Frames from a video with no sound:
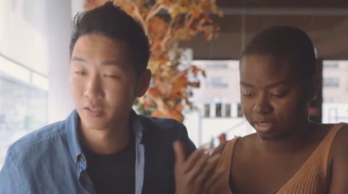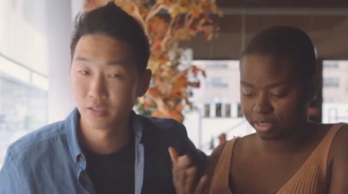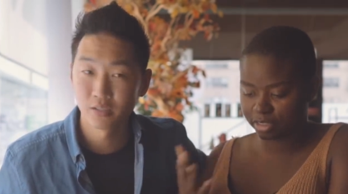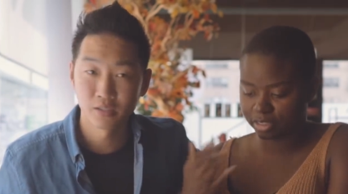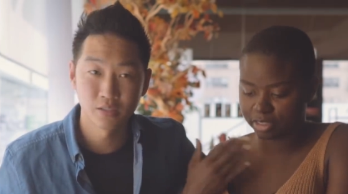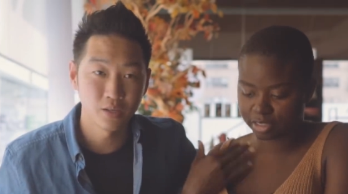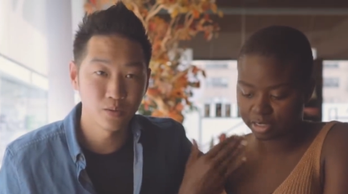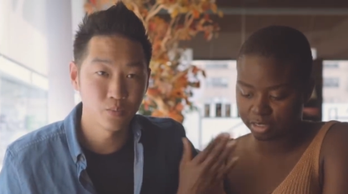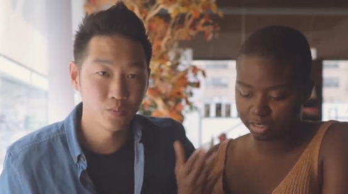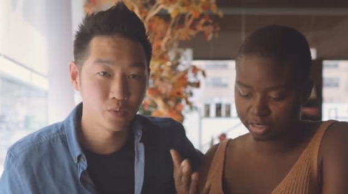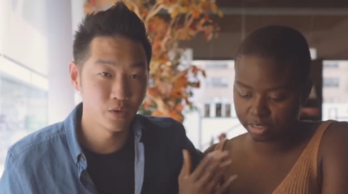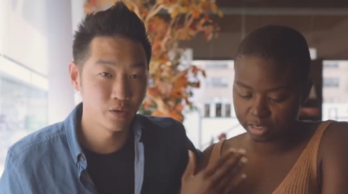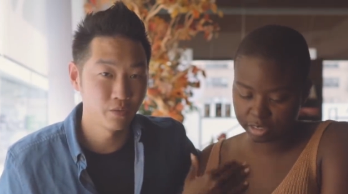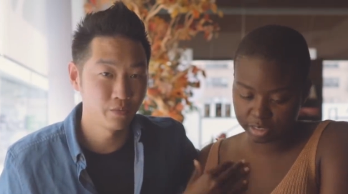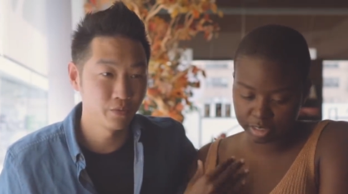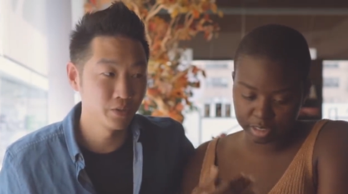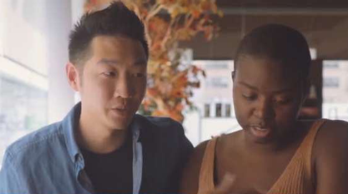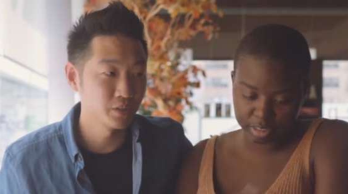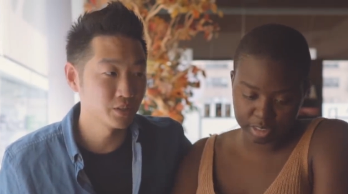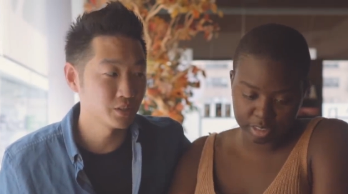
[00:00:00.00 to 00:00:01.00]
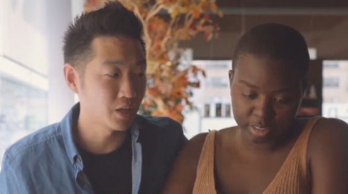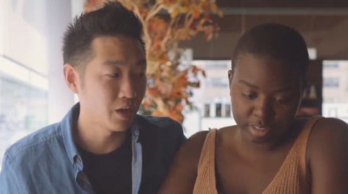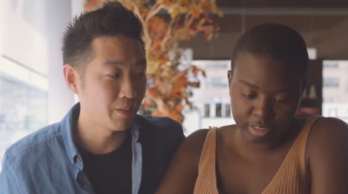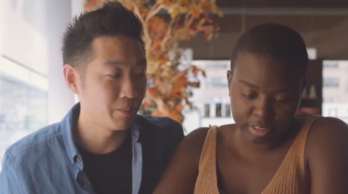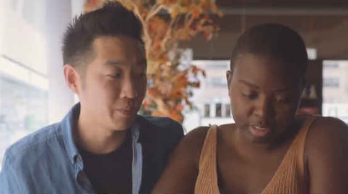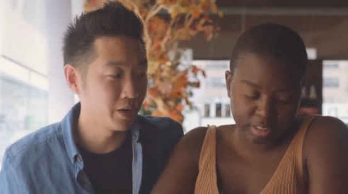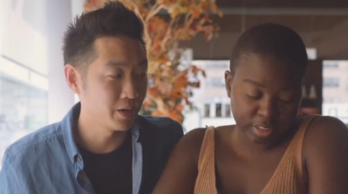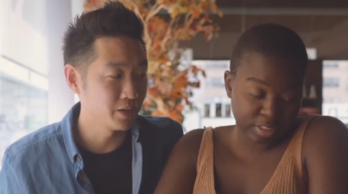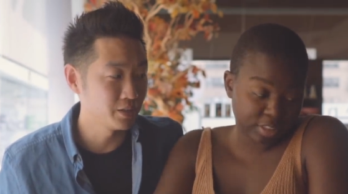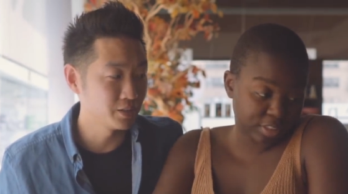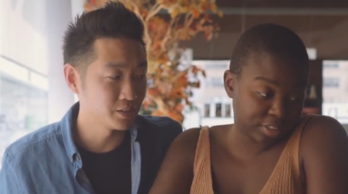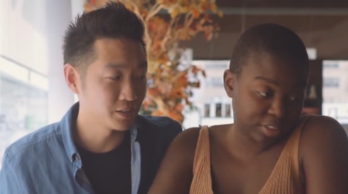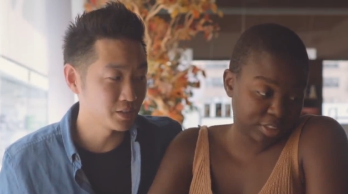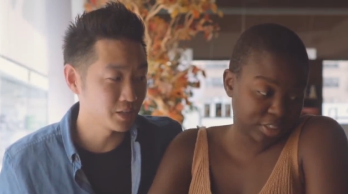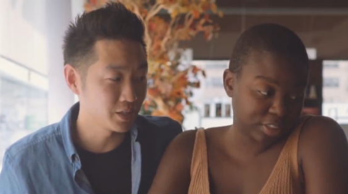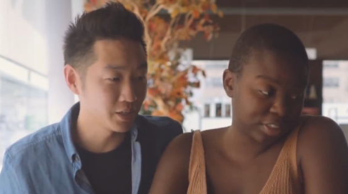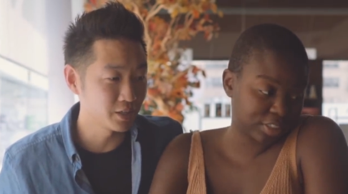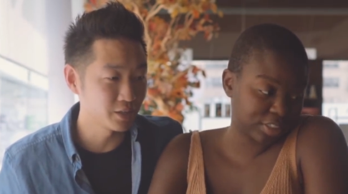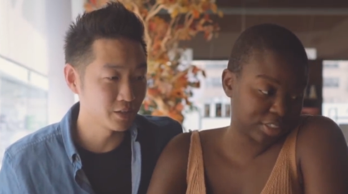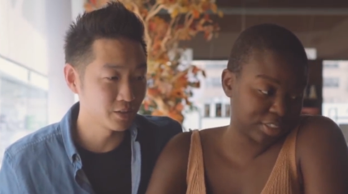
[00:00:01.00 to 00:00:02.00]
Speaker 1: somewhere for you to stop by and just
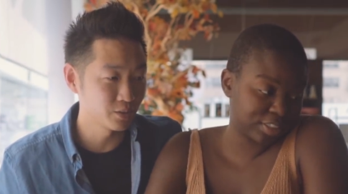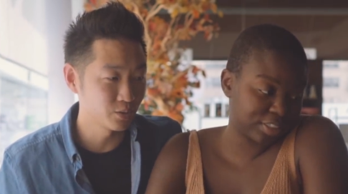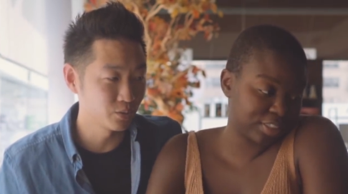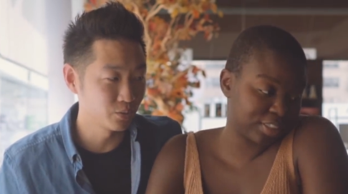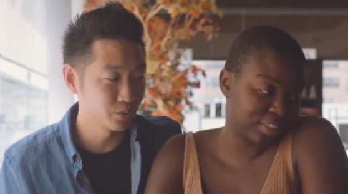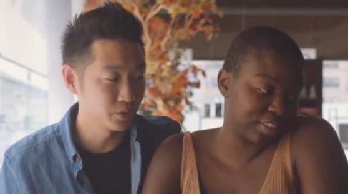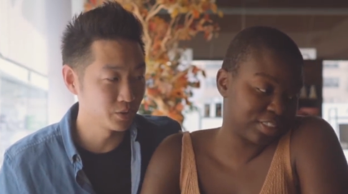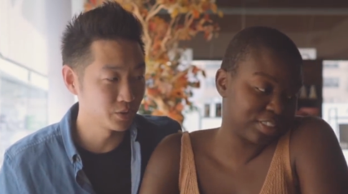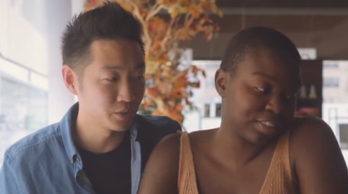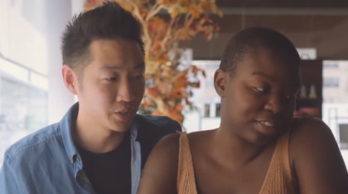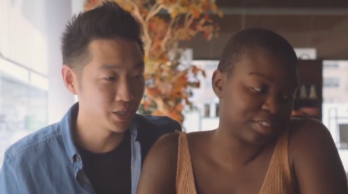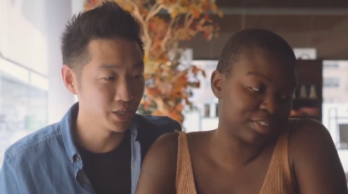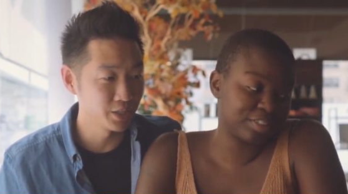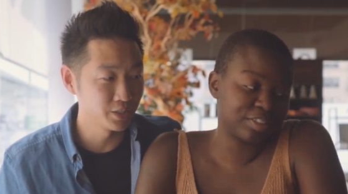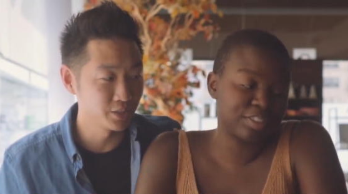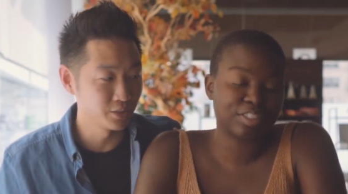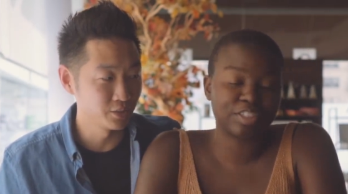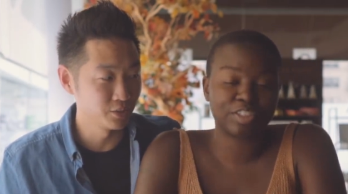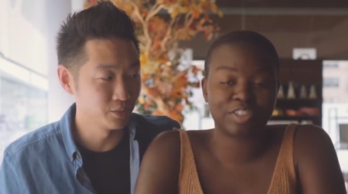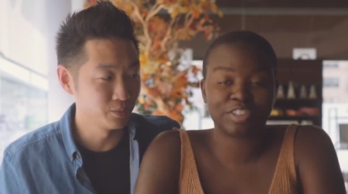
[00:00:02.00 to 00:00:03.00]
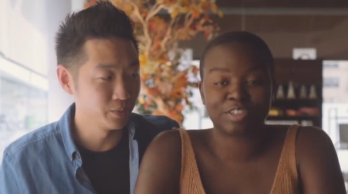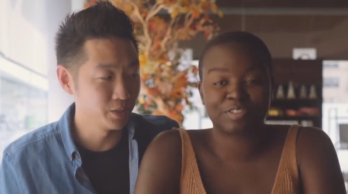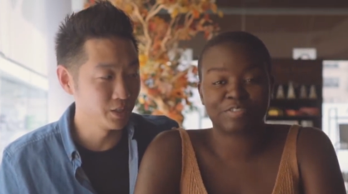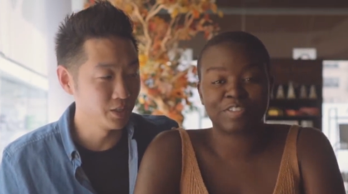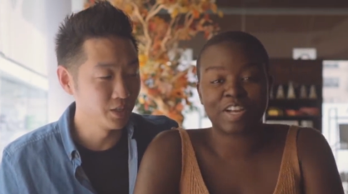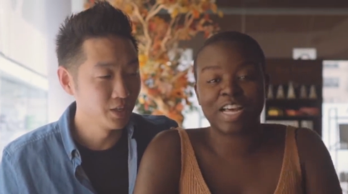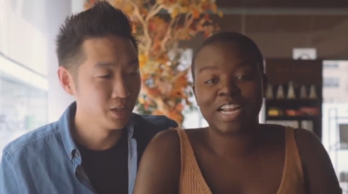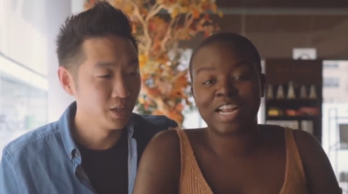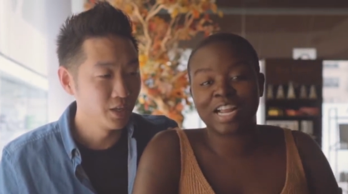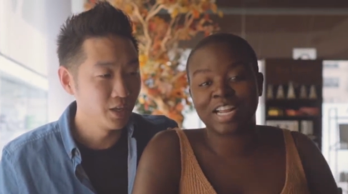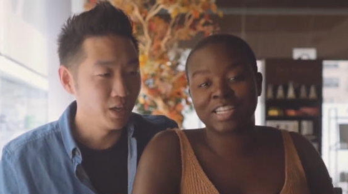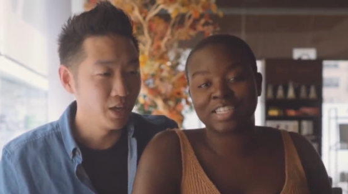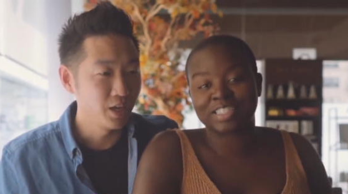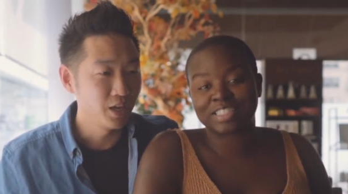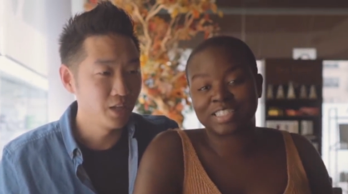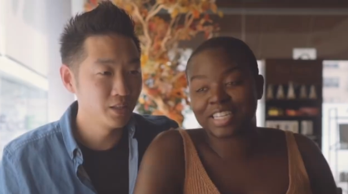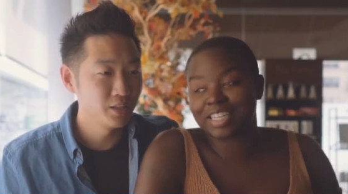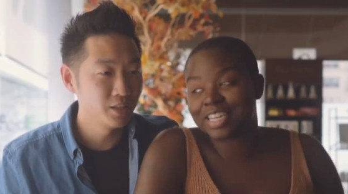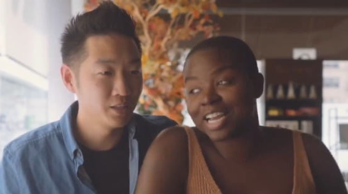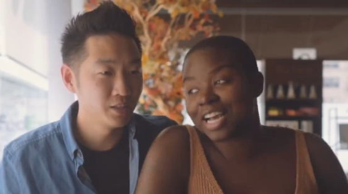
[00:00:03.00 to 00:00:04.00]
like throw your change. Throw your five
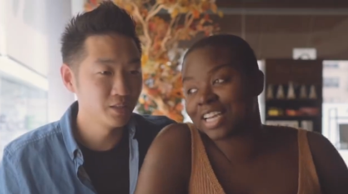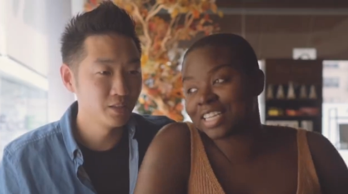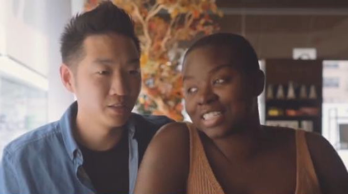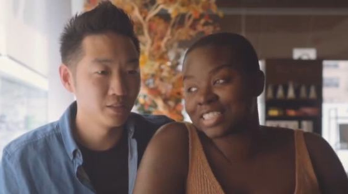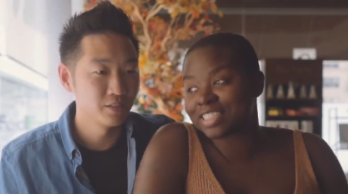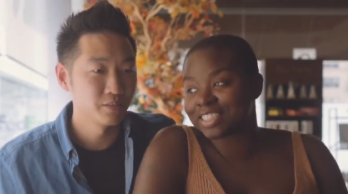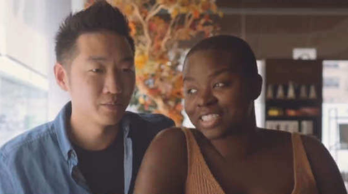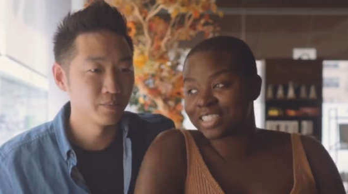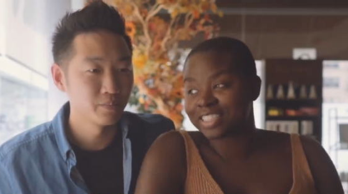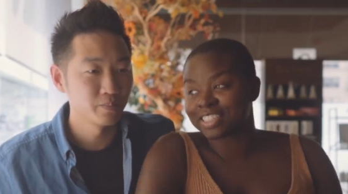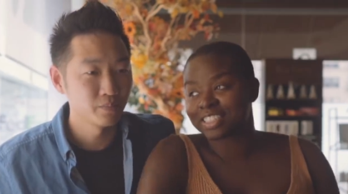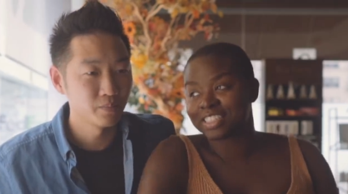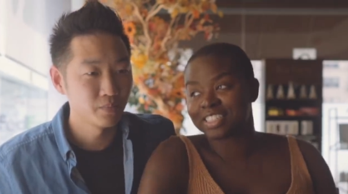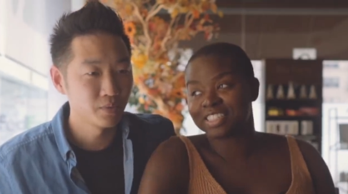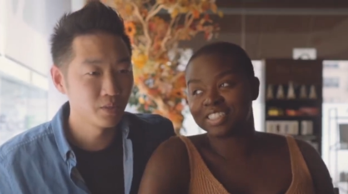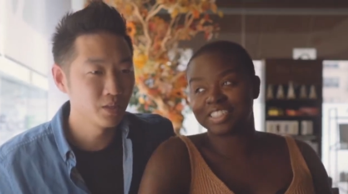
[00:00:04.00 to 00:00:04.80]
dollars, ten dollars here.